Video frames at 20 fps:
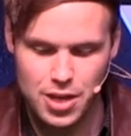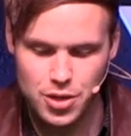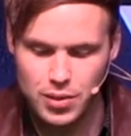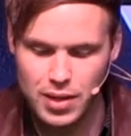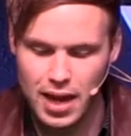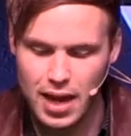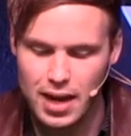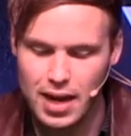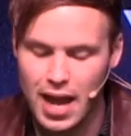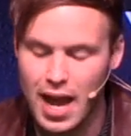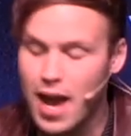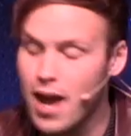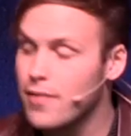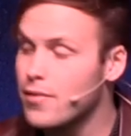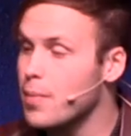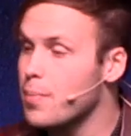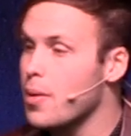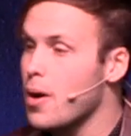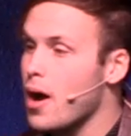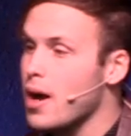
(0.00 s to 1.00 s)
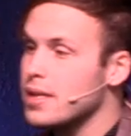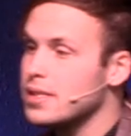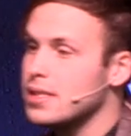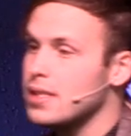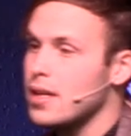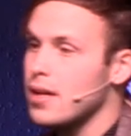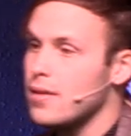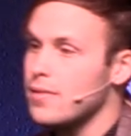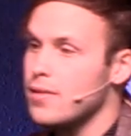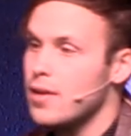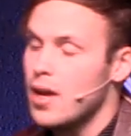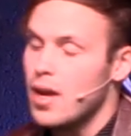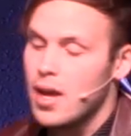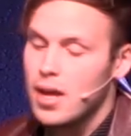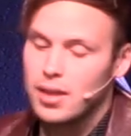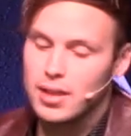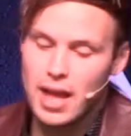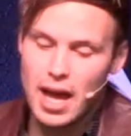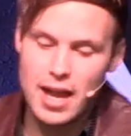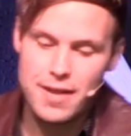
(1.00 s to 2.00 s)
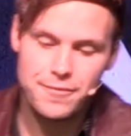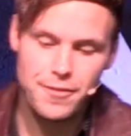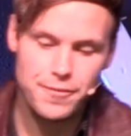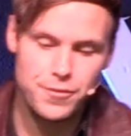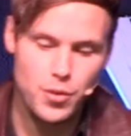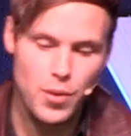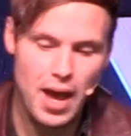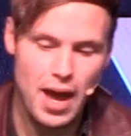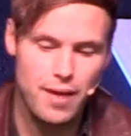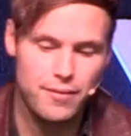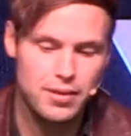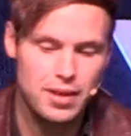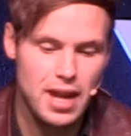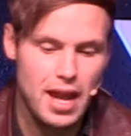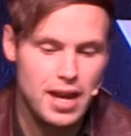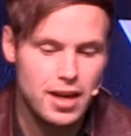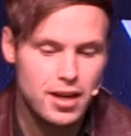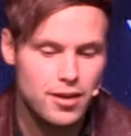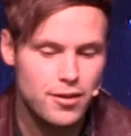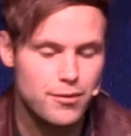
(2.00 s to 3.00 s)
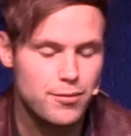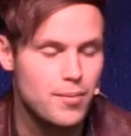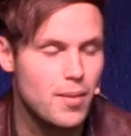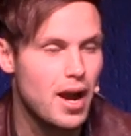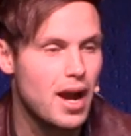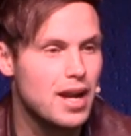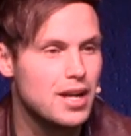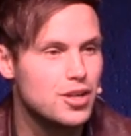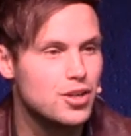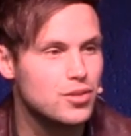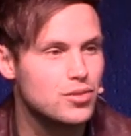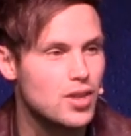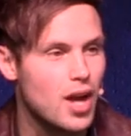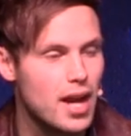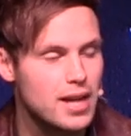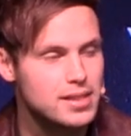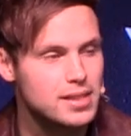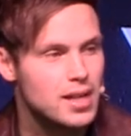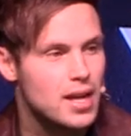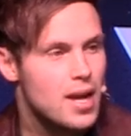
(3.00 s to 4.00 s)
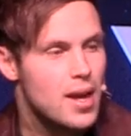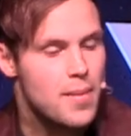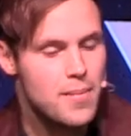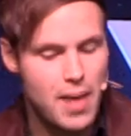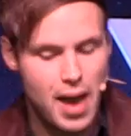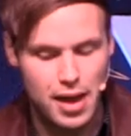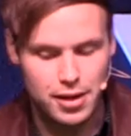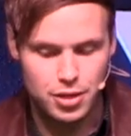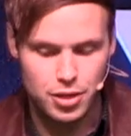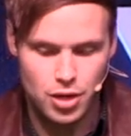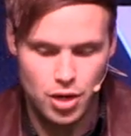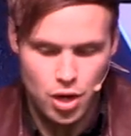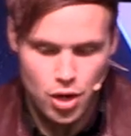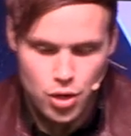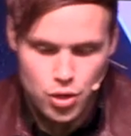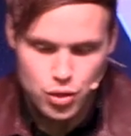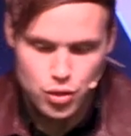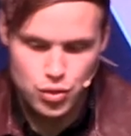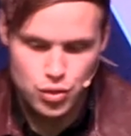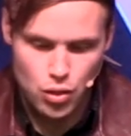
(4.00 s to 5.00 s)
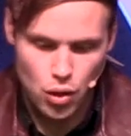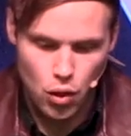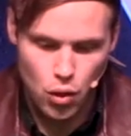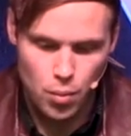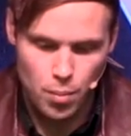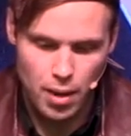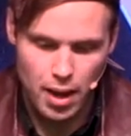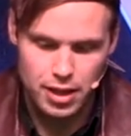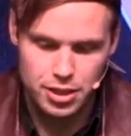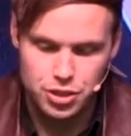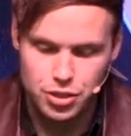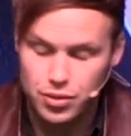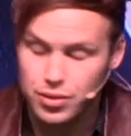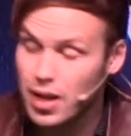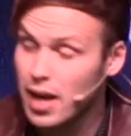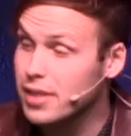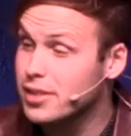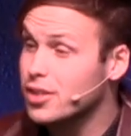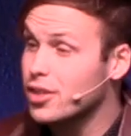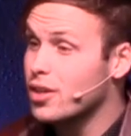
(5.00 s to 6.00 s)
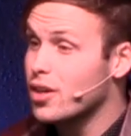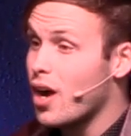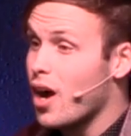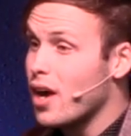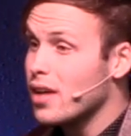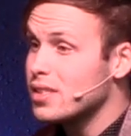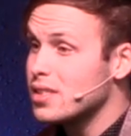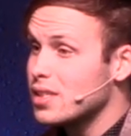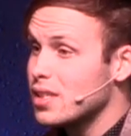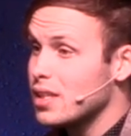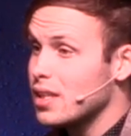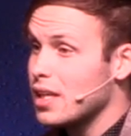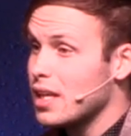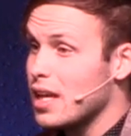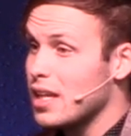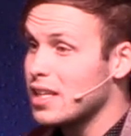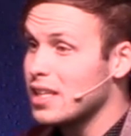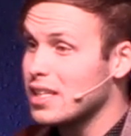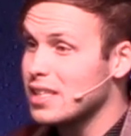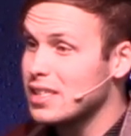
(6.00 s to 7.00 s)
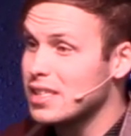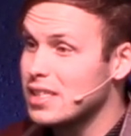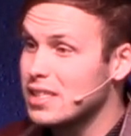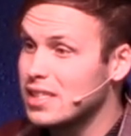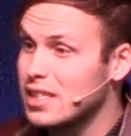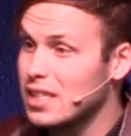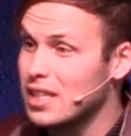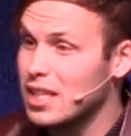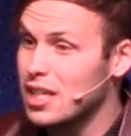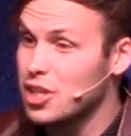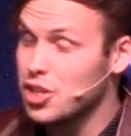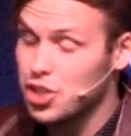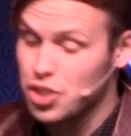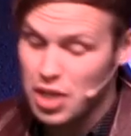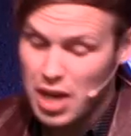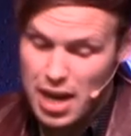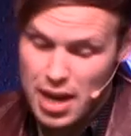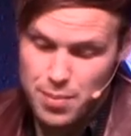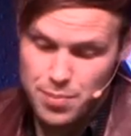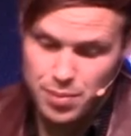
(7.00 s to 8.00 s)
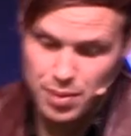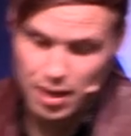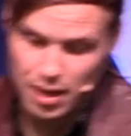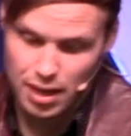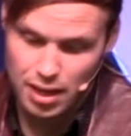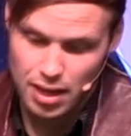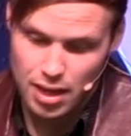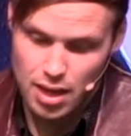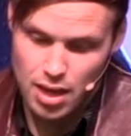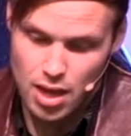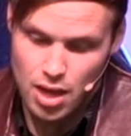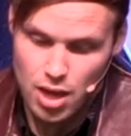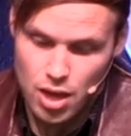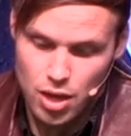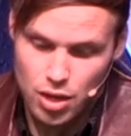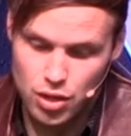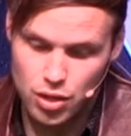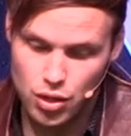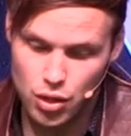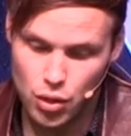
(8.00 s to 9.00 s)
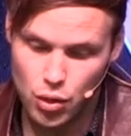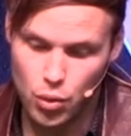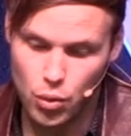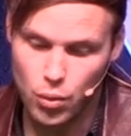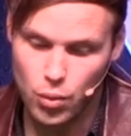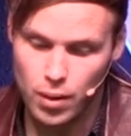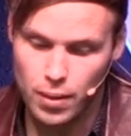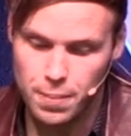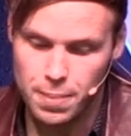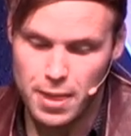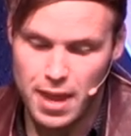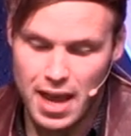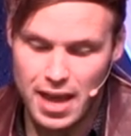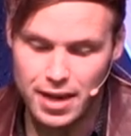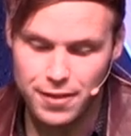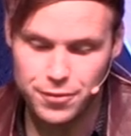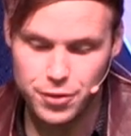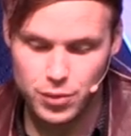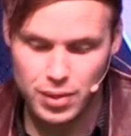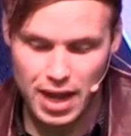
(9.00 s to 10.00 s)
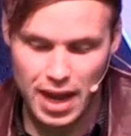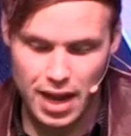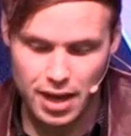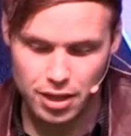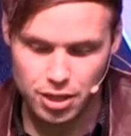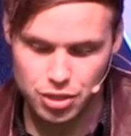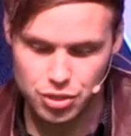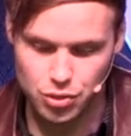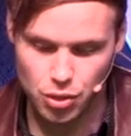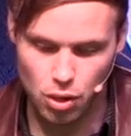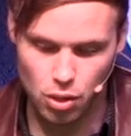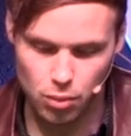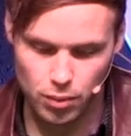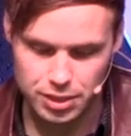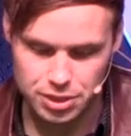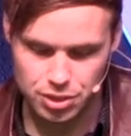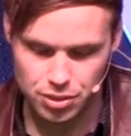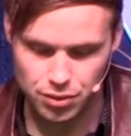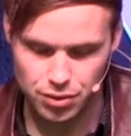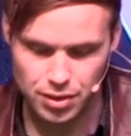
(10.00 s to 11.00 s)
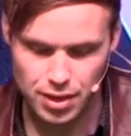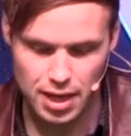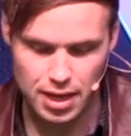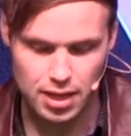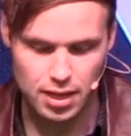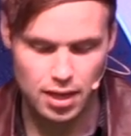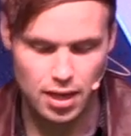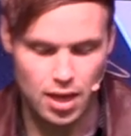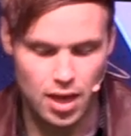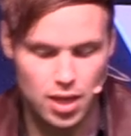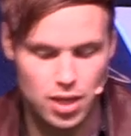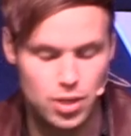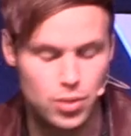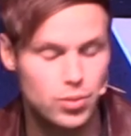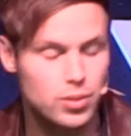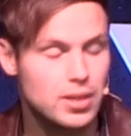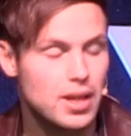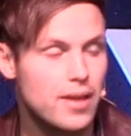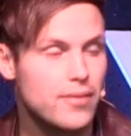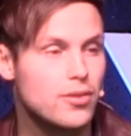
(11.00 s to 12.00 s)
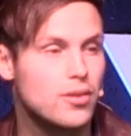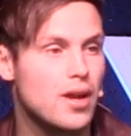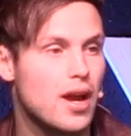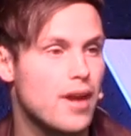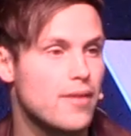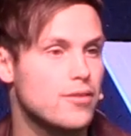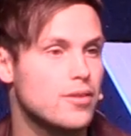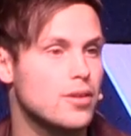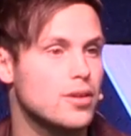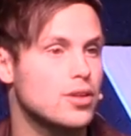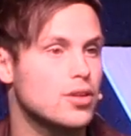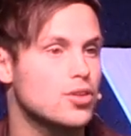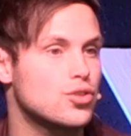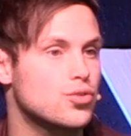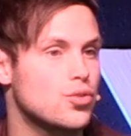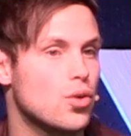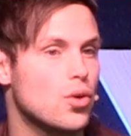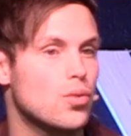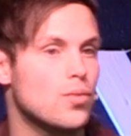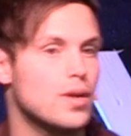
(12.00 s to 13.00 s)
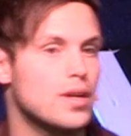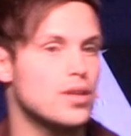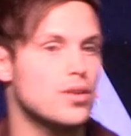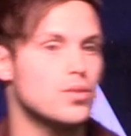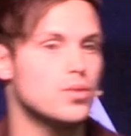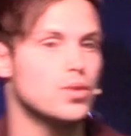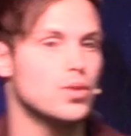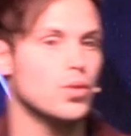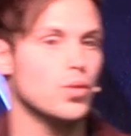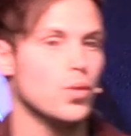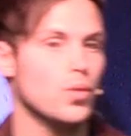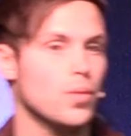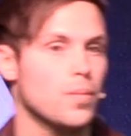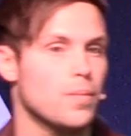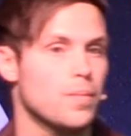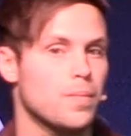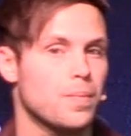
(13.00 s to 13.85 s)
And you can't have a positive life if you have a negative mind. Your thoughts matter so much. Your thoughts are constantly and consistently shaping you. And if you can't control what you think, you will never, ever control what you do.